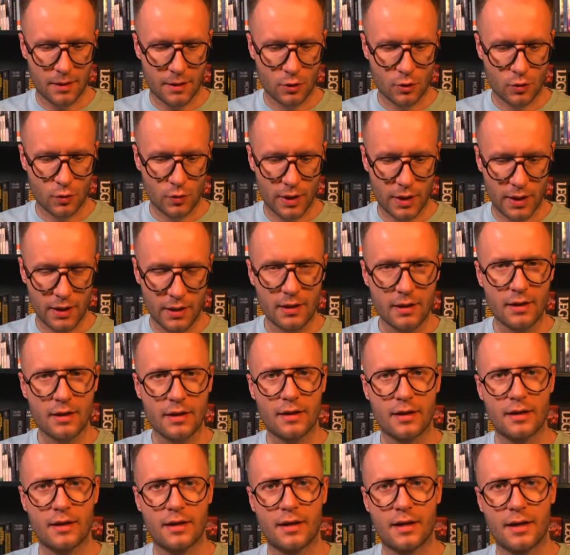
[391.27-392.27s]
Today,
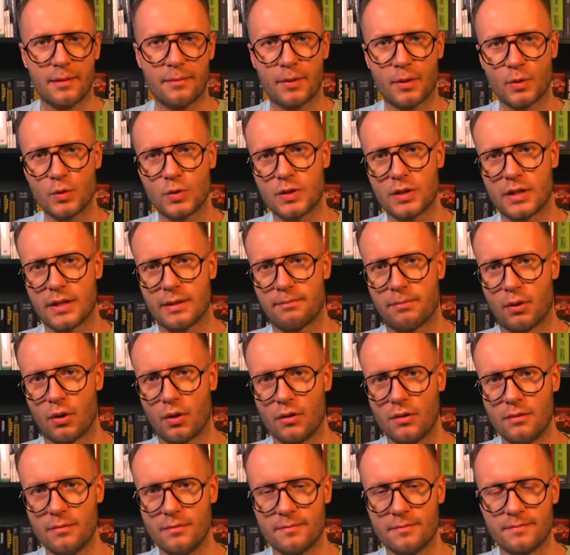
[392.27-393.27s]
I posted a
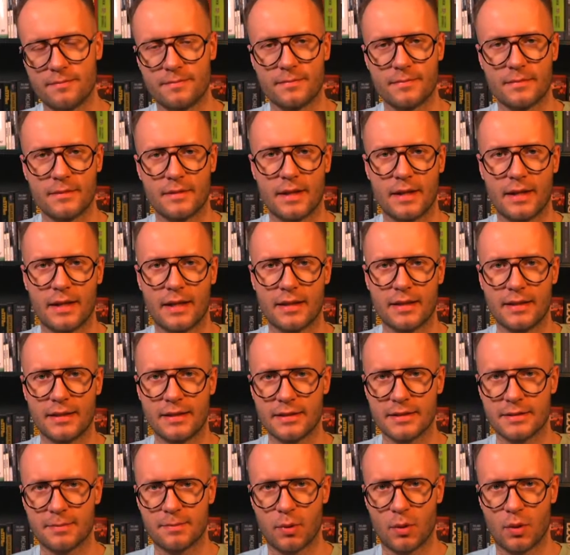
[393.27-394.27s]
poll, and in
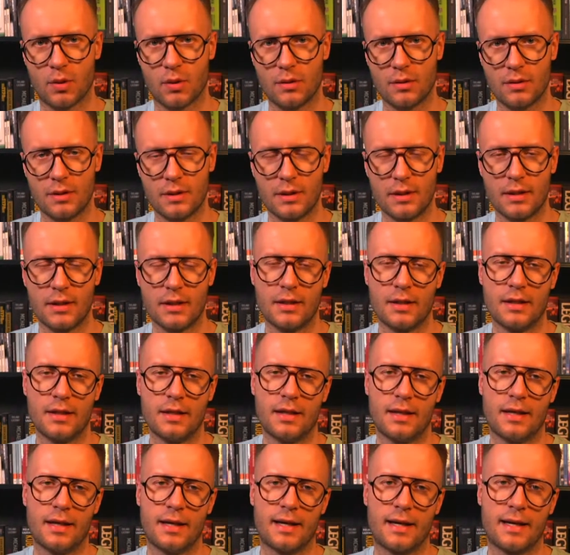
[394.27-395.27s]
this poll,
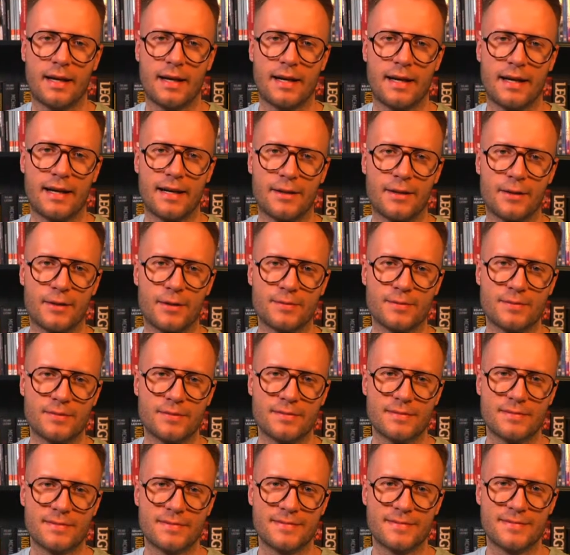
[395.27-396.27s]
I
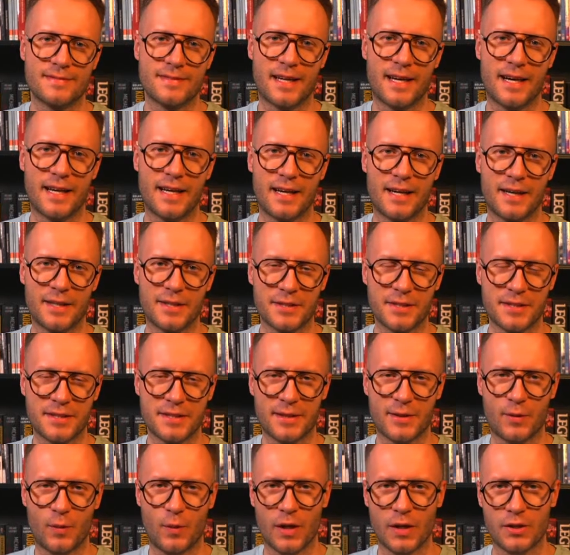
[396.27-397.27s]
asked the
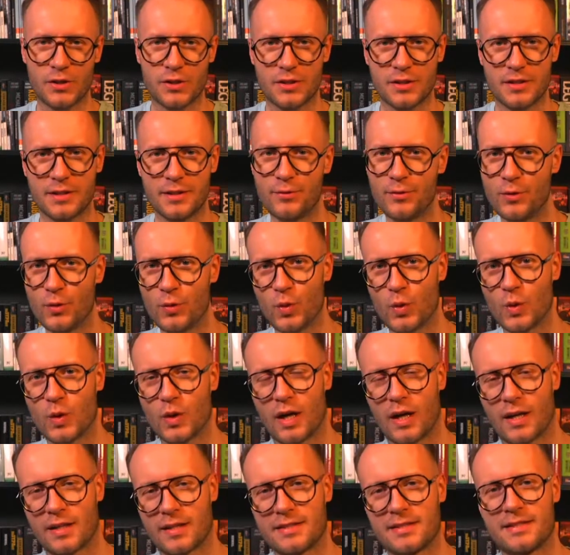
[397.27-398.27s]
question if you would
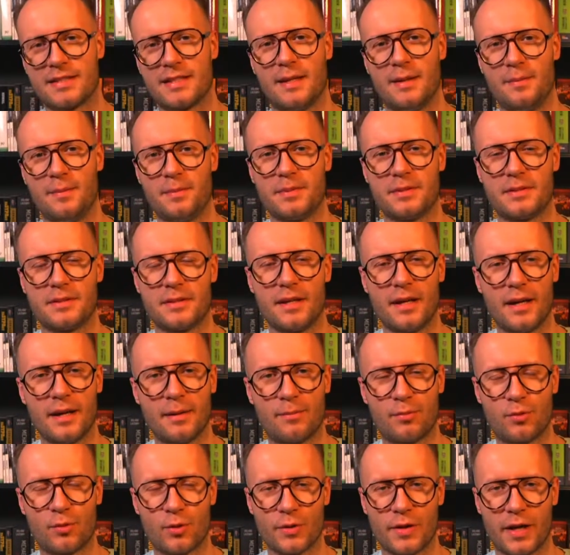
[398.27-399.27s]
accept a
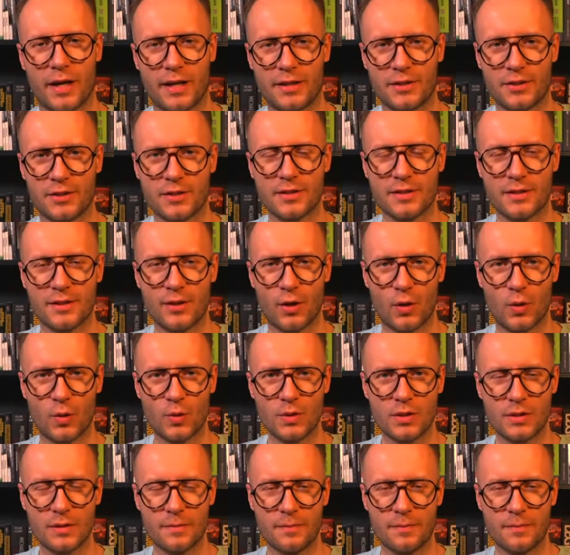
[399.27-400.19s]
production code